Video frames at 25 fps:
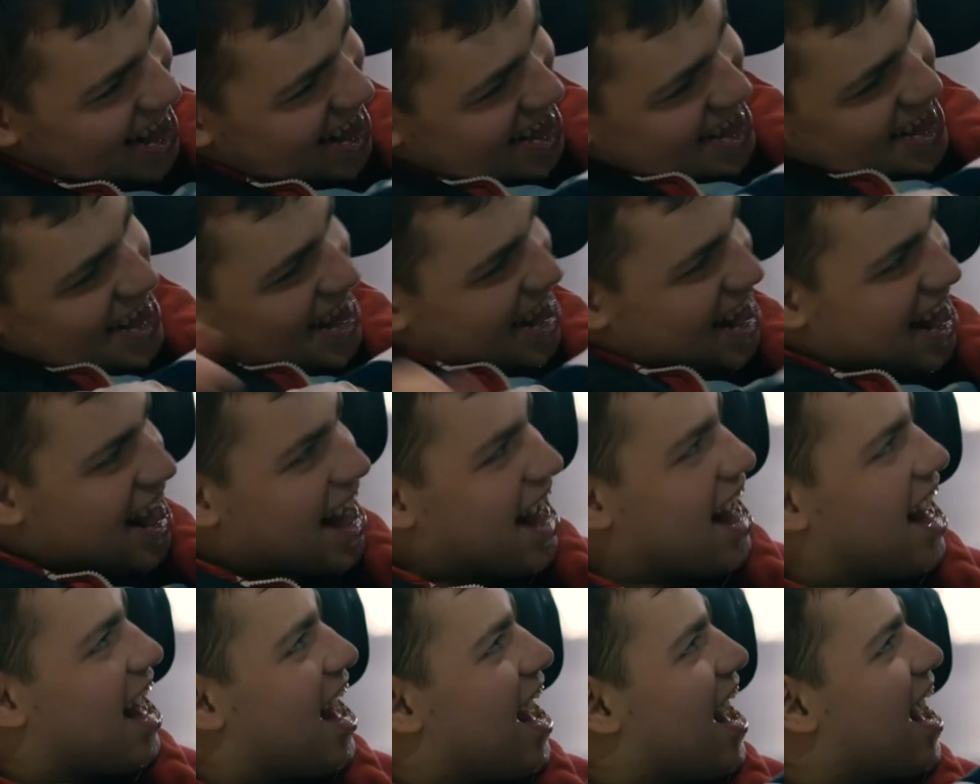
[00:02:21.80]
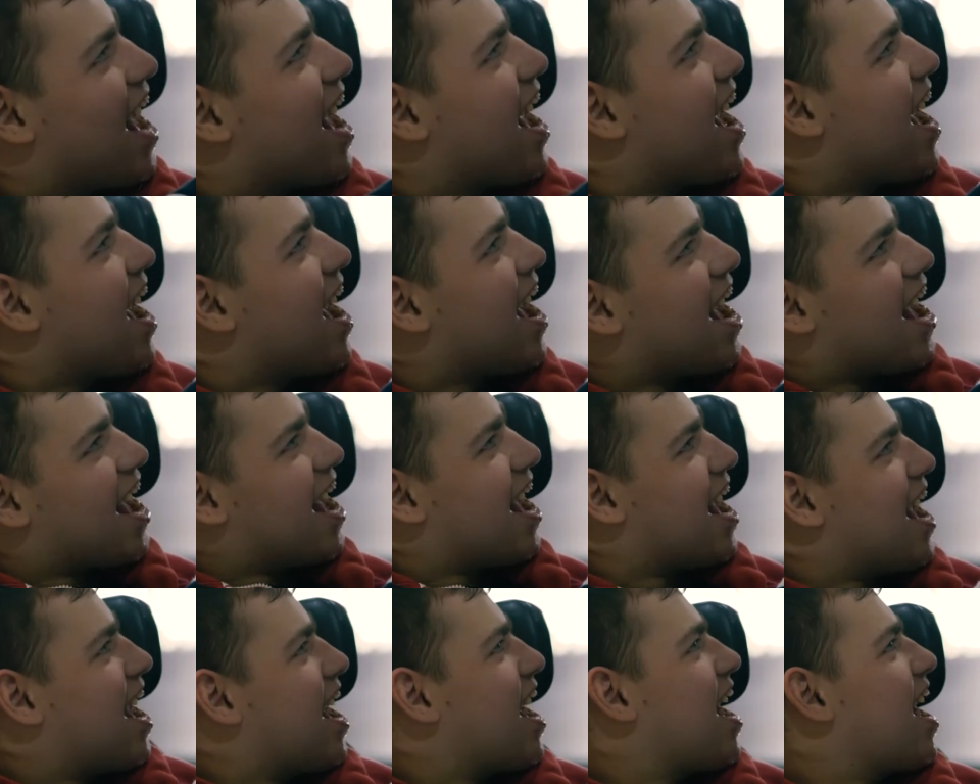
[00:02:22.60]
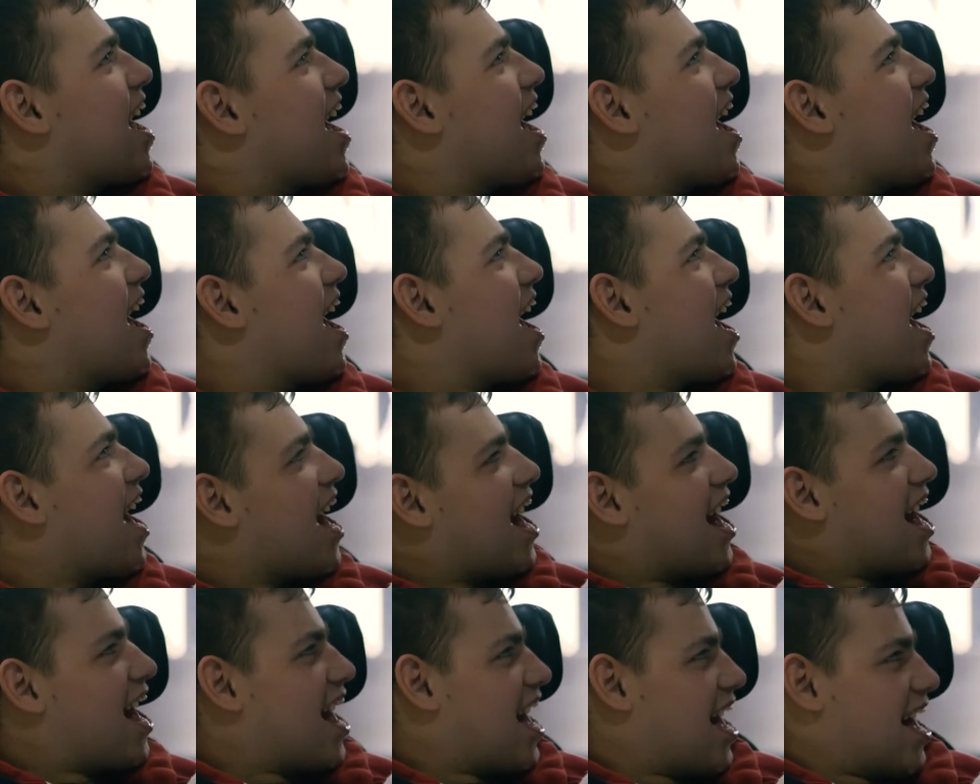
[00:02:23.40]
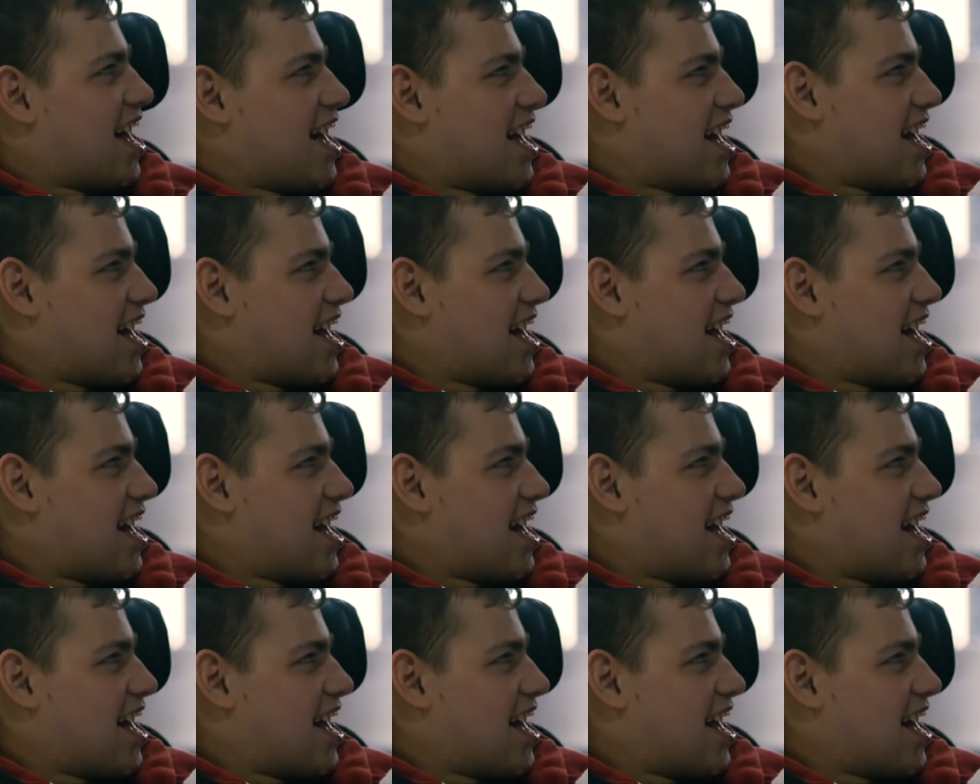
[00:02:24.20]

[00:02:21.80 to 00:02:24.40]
do work mostly with kids, um, I